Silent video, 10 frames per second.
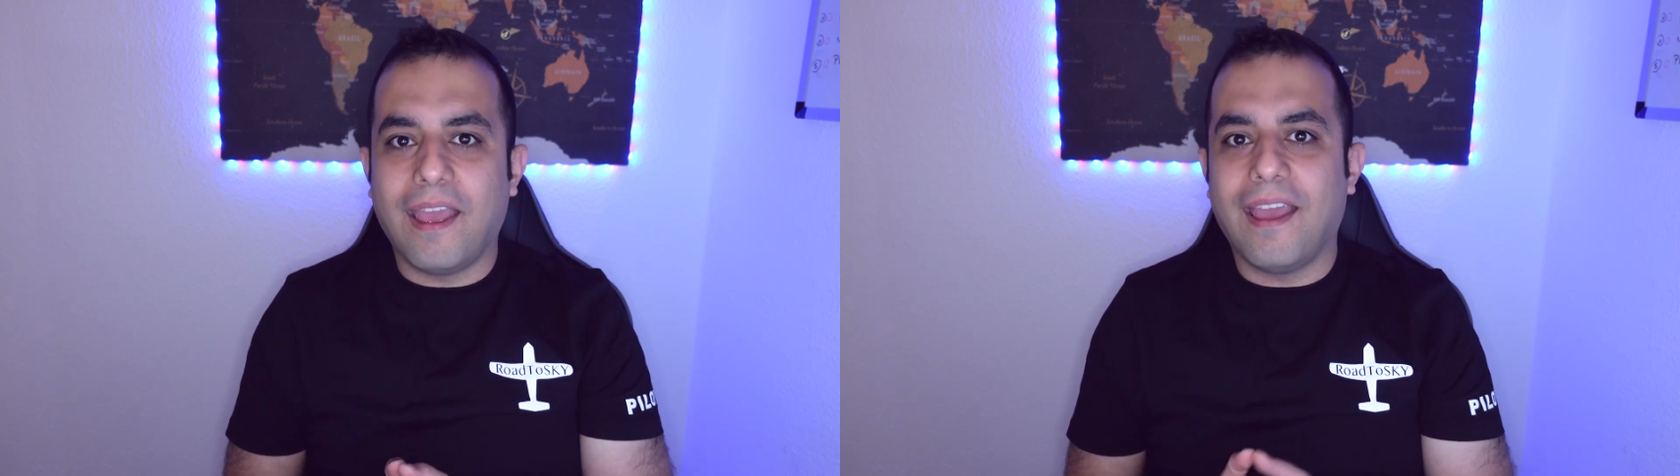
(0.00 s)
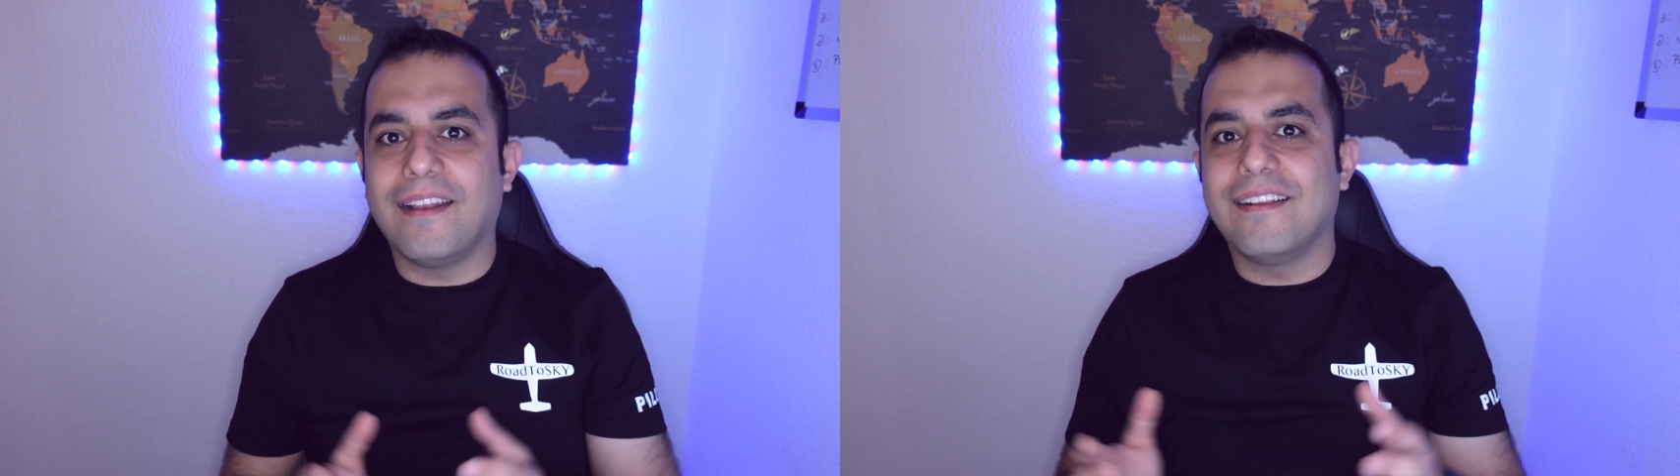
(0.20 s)

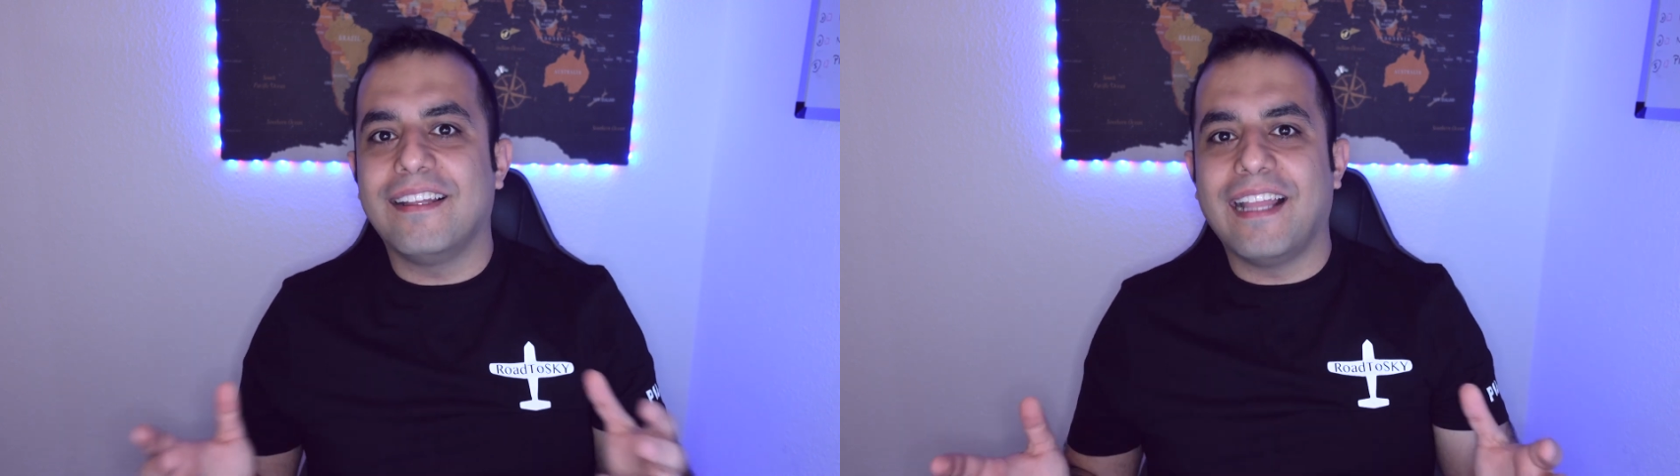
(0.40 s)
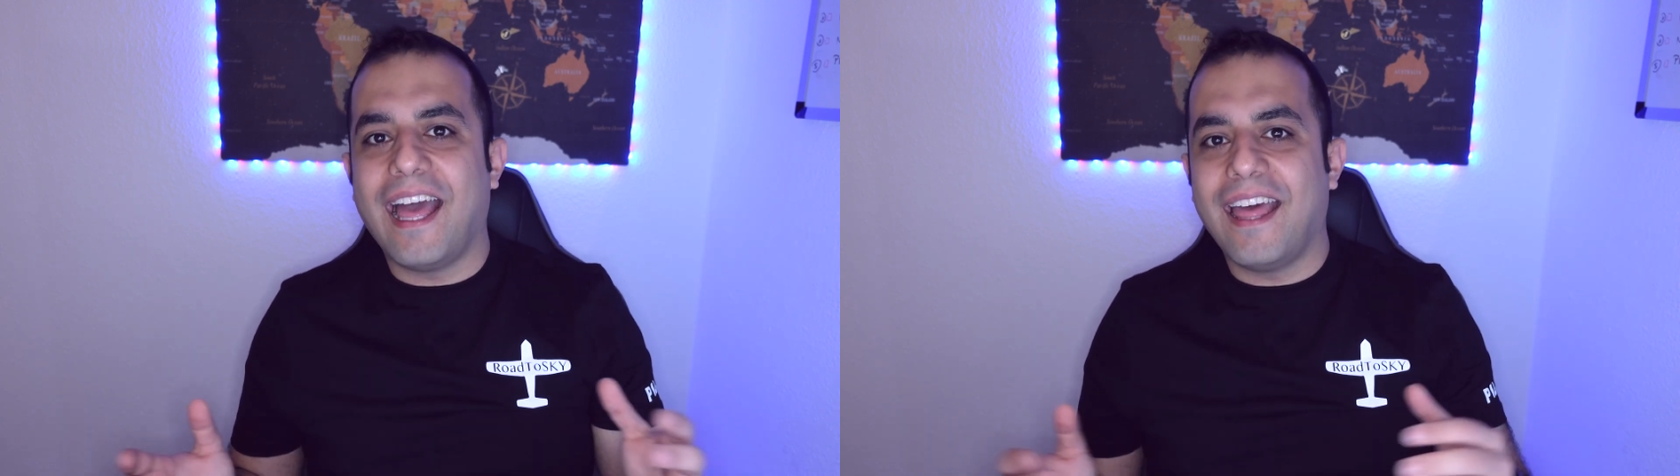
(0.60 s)
and
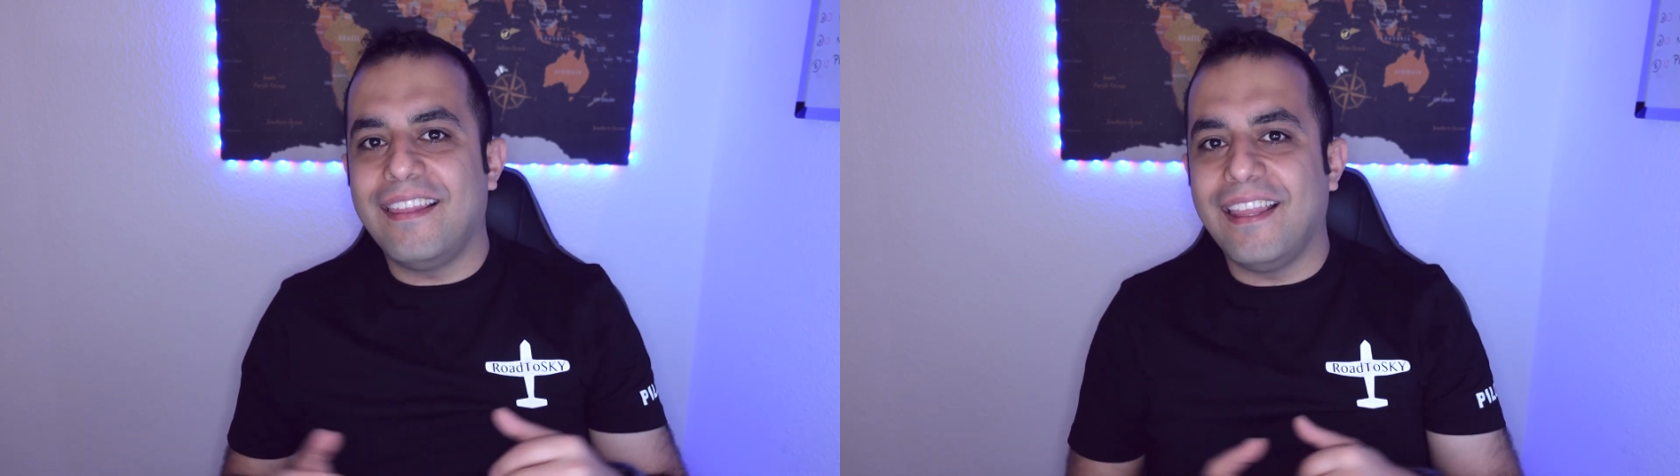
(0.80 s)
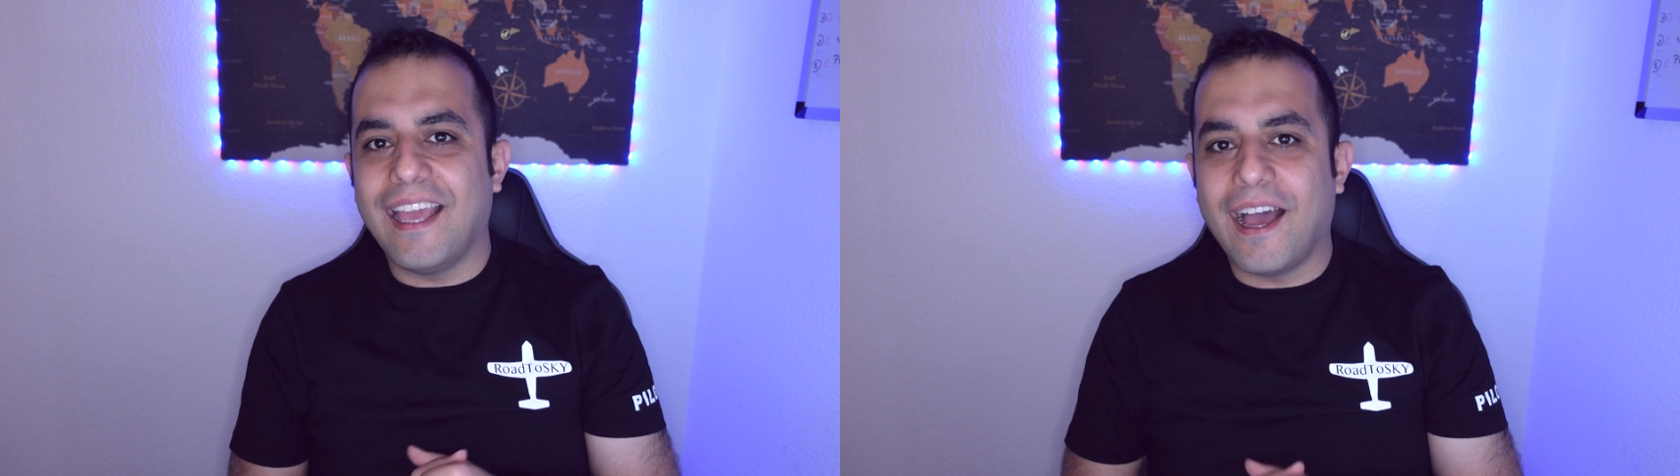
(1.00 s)

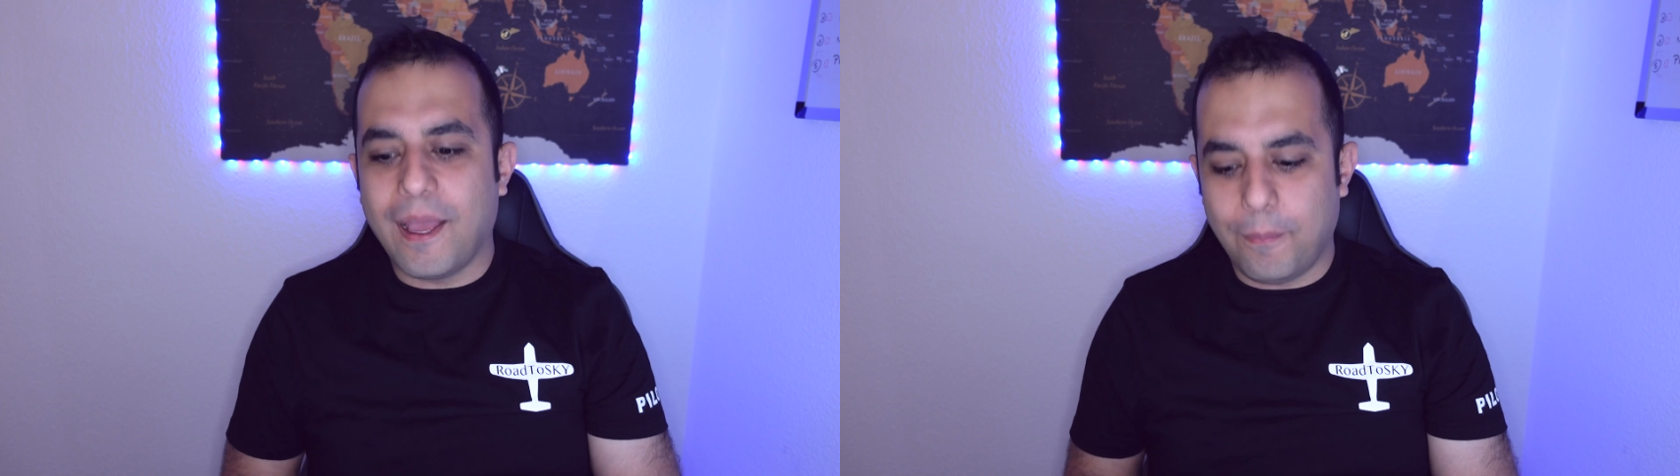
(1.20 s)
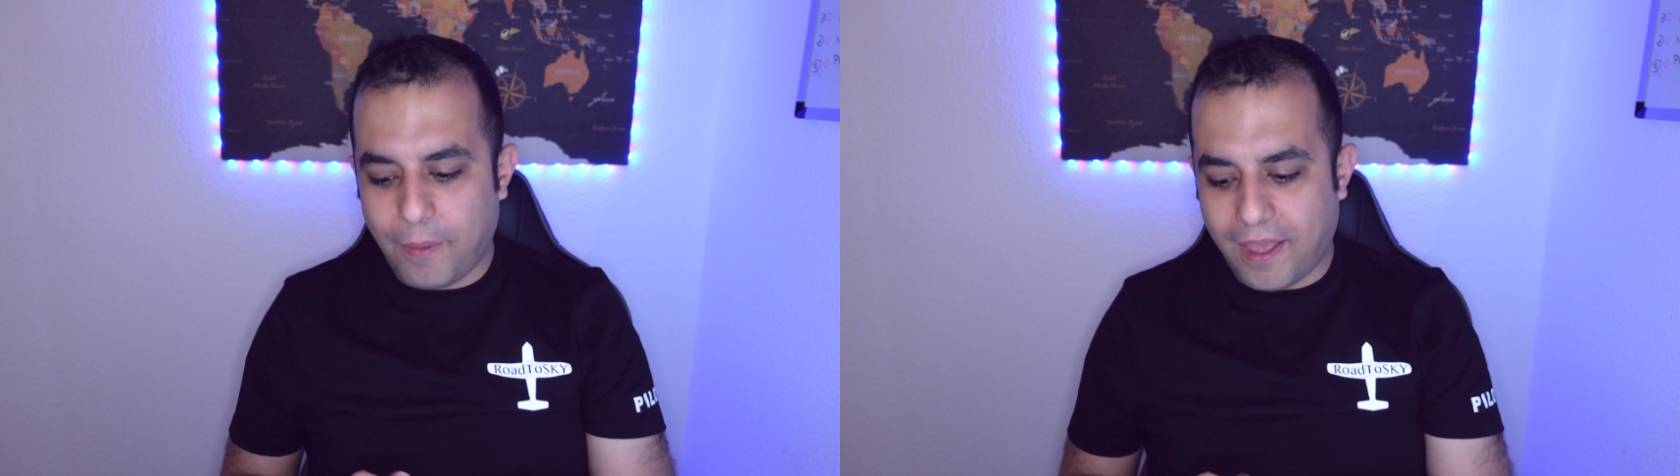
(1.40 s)
gladly
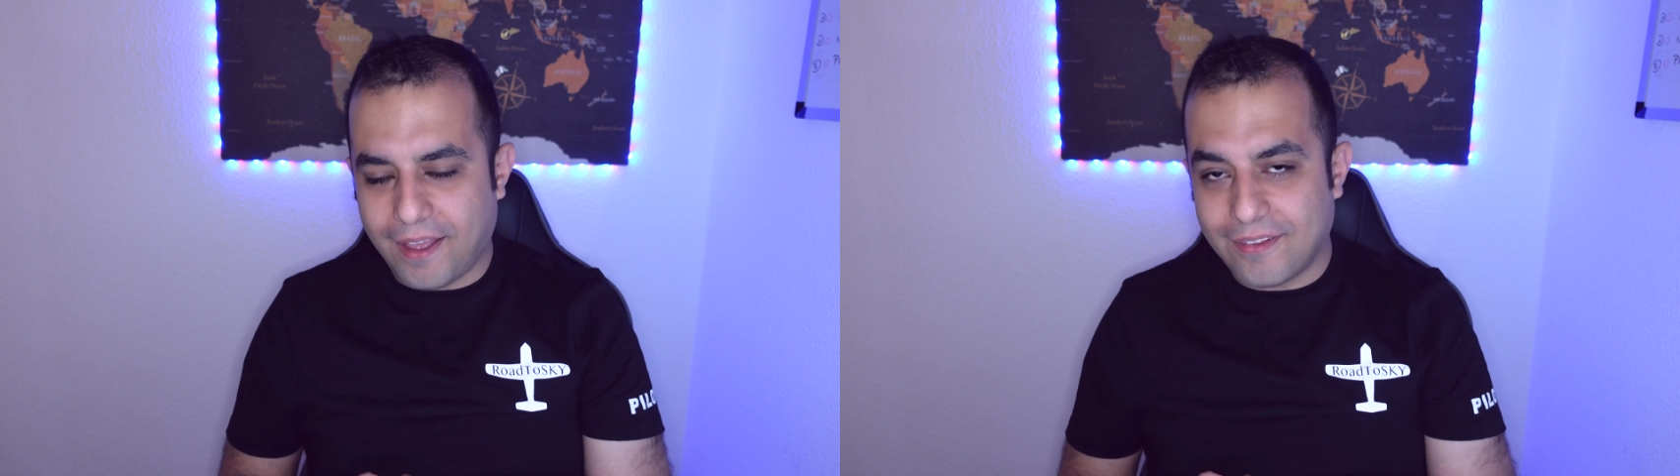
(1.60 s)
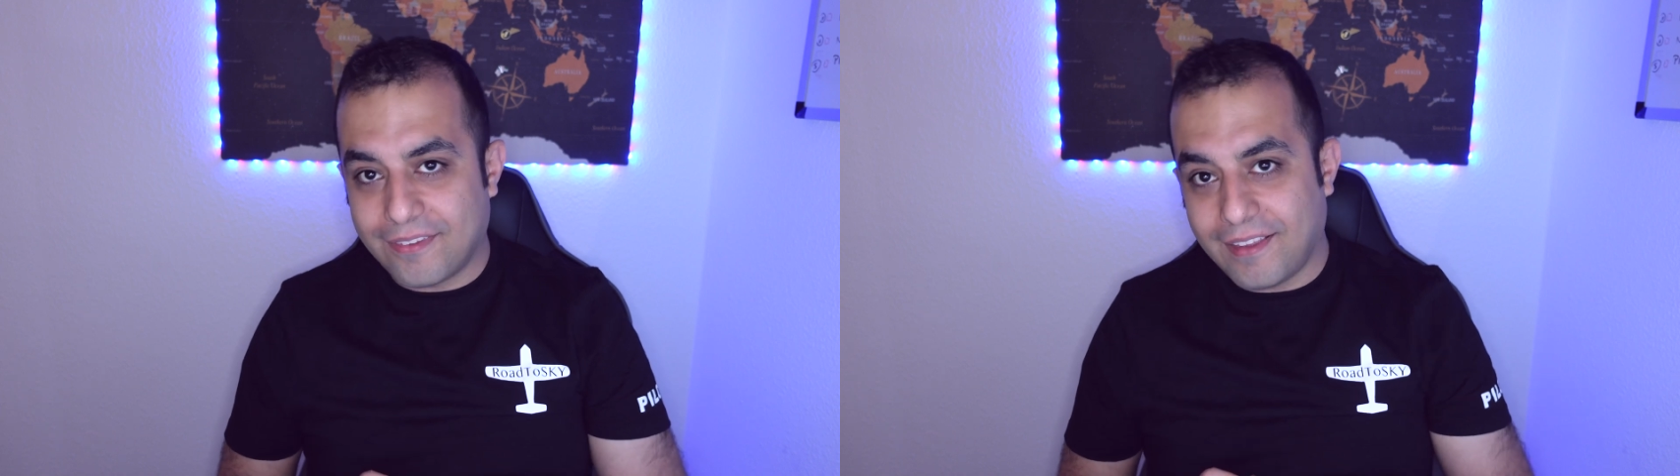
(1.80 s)
I
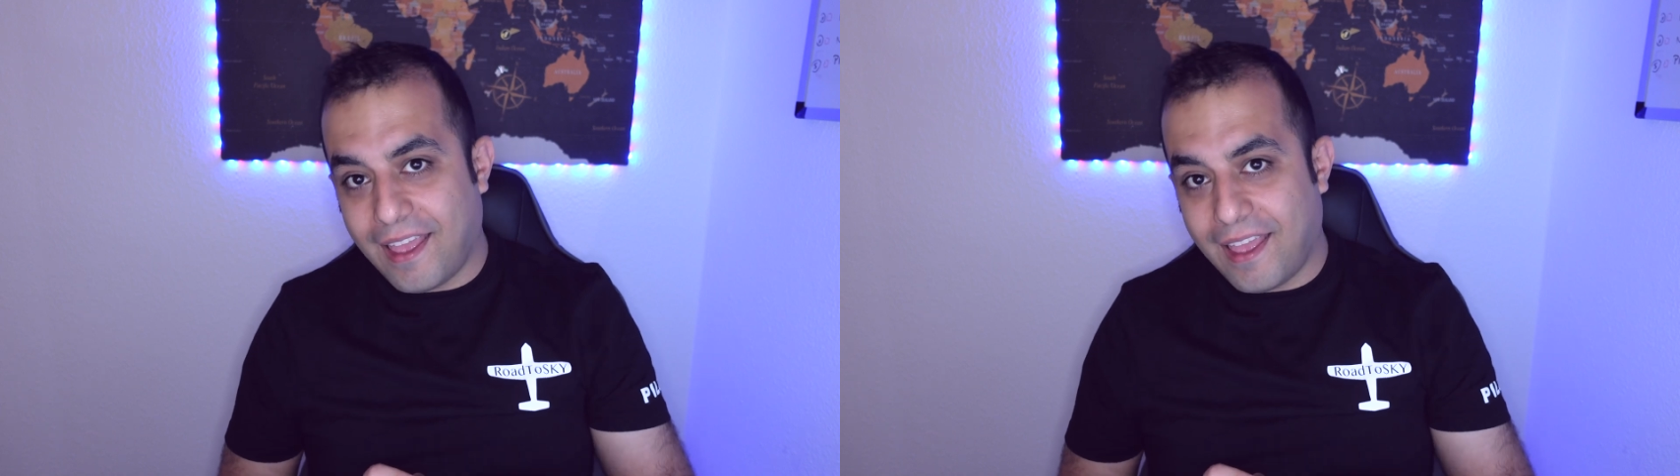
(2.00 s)
passed,